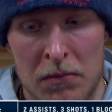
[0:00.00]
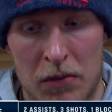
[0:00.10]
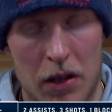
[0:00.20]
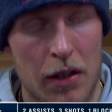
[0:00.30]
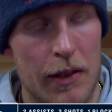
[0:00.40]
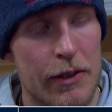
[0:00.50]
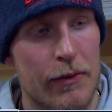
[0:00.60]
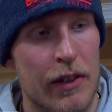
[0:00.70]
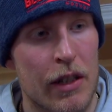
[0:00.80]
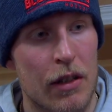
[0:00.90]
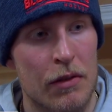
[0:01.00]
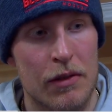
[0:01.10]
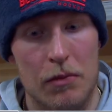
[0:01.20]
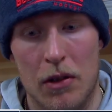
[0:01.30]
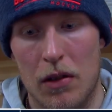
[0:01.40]
watch some video
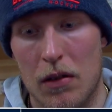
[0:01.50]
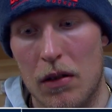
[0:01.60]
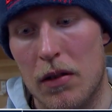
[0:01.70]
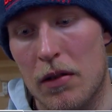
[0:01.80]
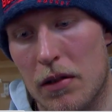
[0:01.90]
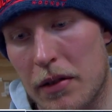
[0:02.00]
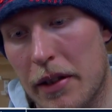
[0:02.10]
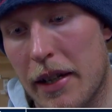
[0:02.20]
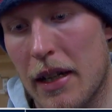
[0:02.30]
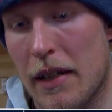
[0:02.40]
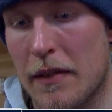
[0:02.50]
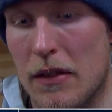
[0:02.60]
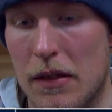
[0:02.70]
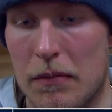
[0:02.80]
tomorrow or the day after,